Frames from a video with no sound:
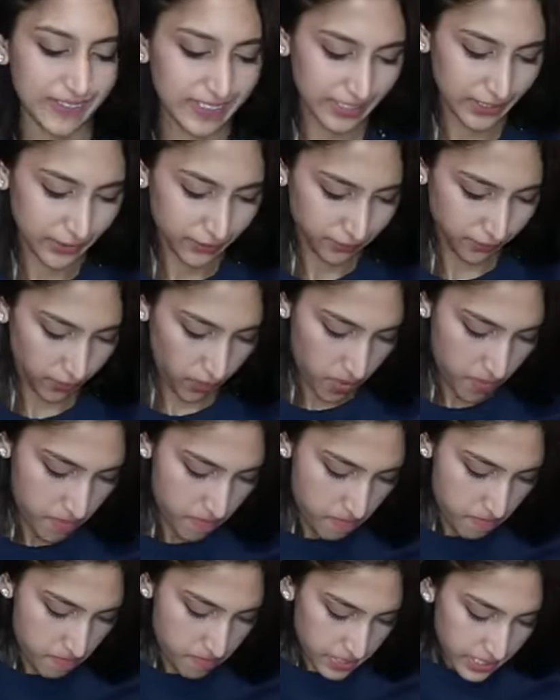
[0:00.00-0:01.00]
this
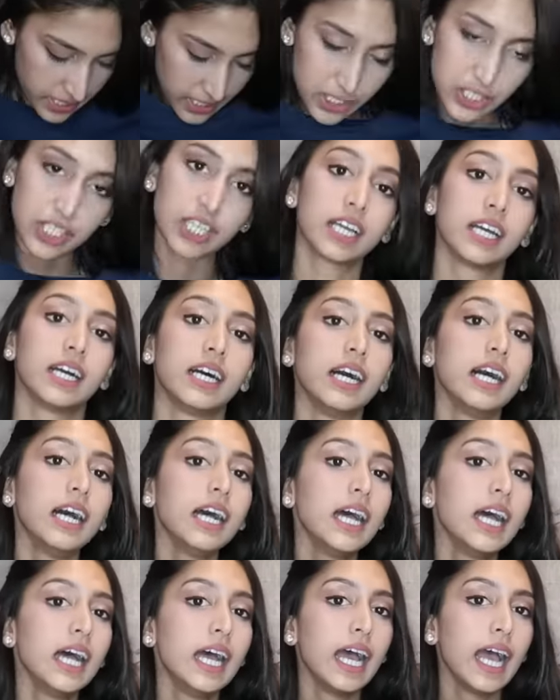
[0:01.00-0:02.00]
from Bershka
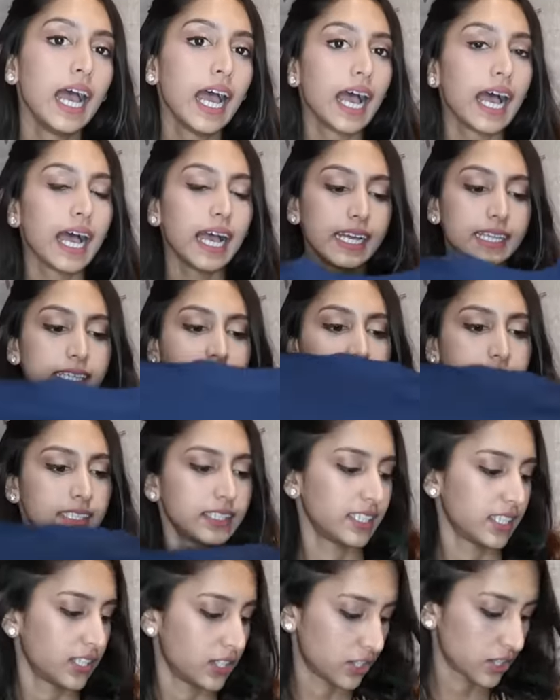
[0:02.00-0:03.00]
and it
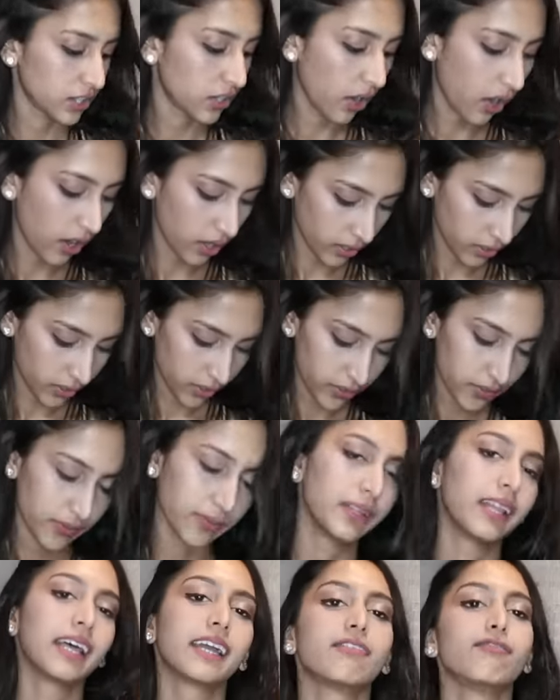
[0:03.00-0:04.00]
says Chicago
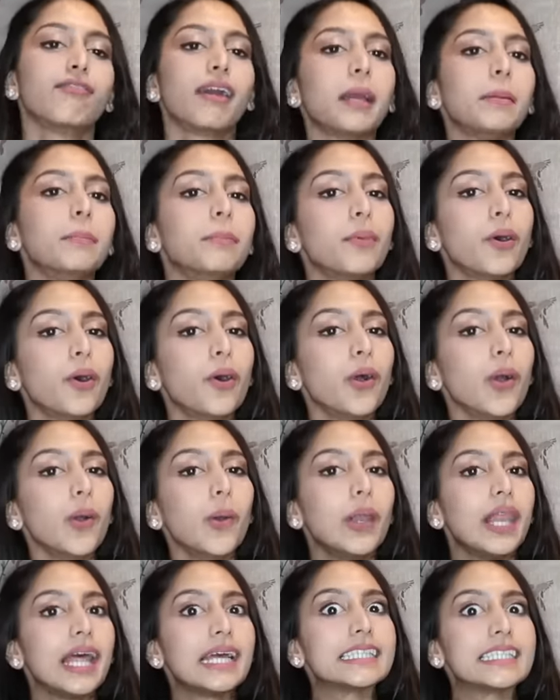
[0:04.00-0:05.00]
with like rainbow
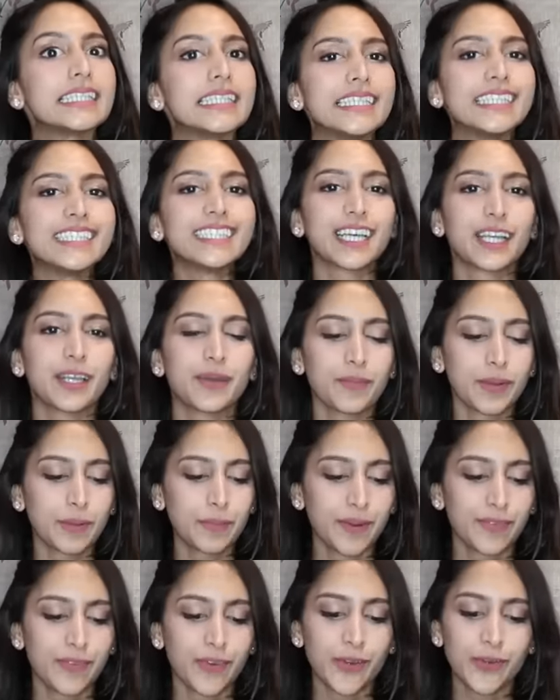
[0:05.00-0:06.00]
letters, and my
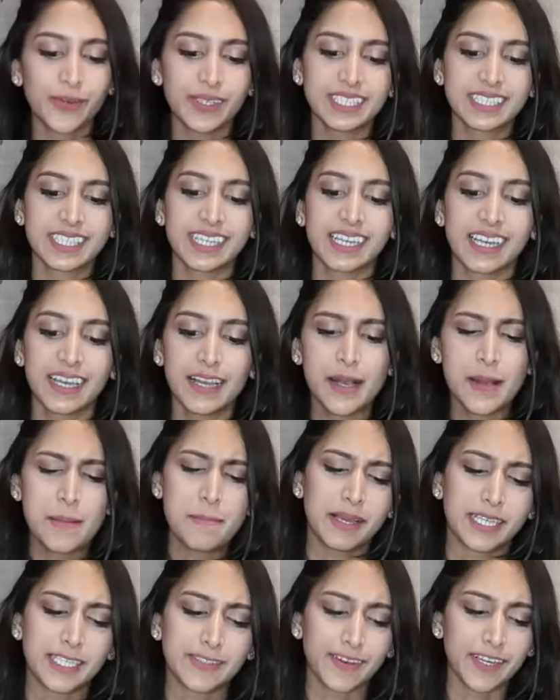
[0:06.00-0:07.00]
brother always like
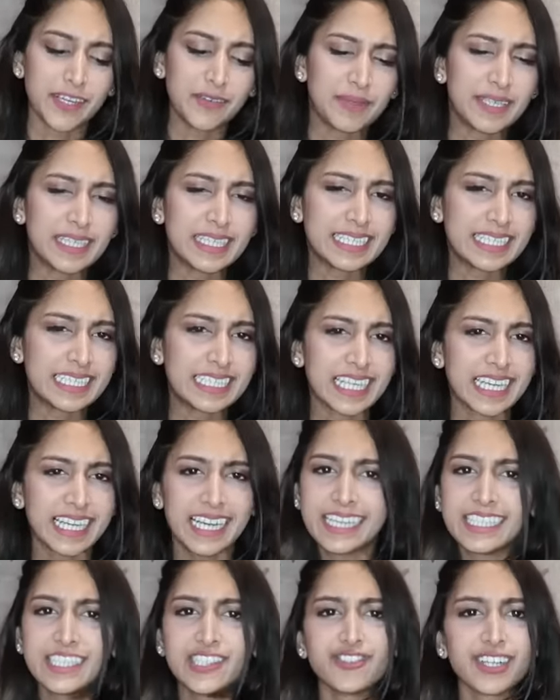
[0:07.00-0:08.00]
makes fun of me because he's like,
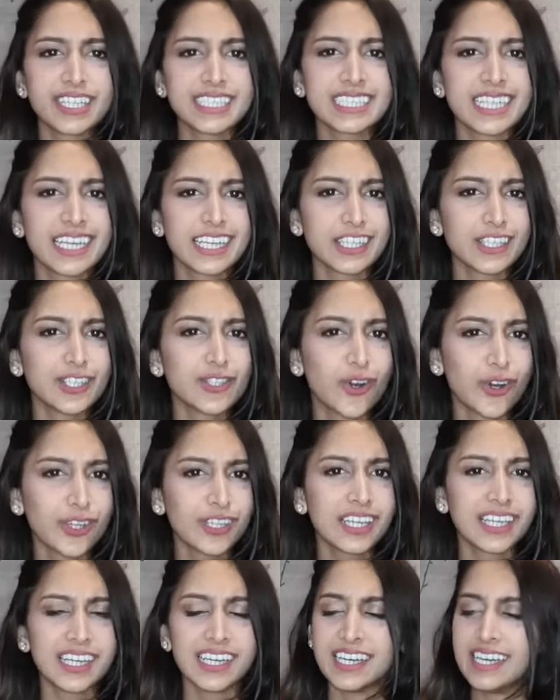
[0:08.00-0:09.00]
I dress like a
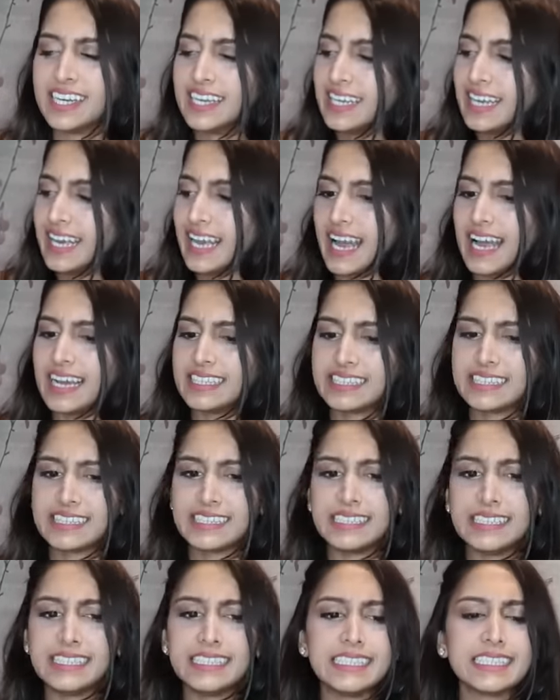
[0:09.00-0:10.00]
toddler. and
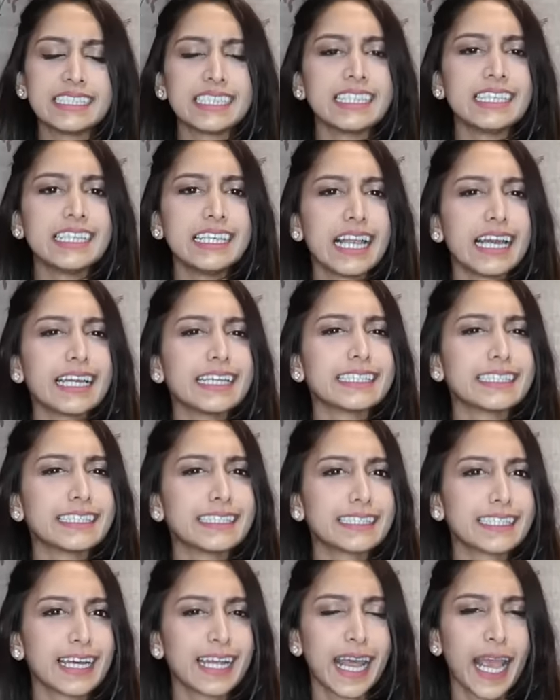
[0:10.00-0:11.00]
he like
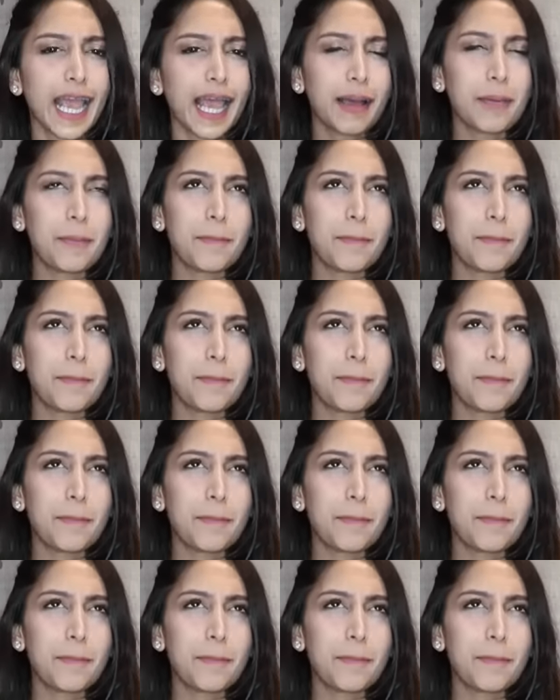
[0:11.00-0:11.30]
sings that